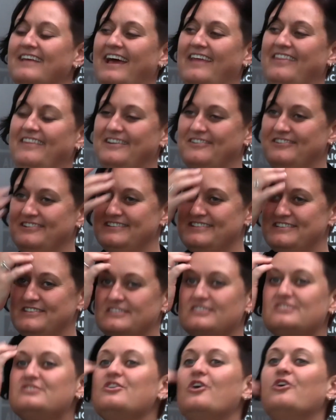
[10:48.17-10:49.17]
and there
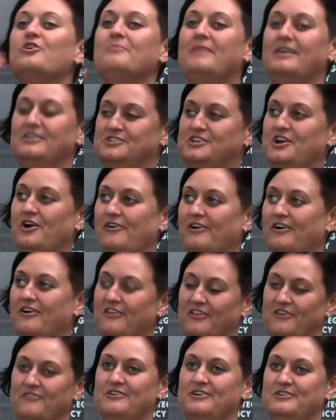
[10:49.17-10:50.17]
is so much going on
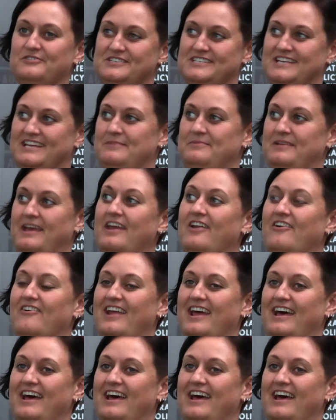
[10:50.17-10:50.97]
in the world to keep your head around.